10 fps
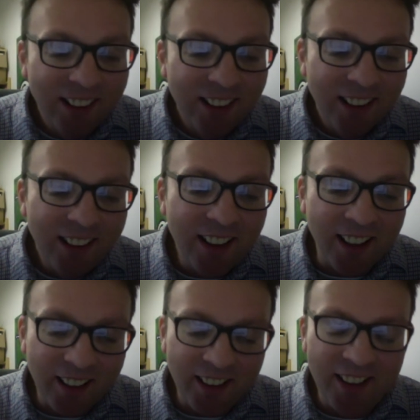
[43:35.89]
Yeah. You
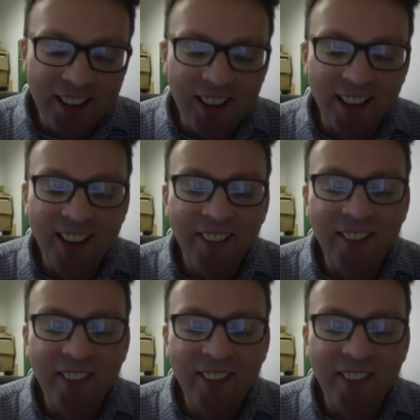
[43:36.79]
know,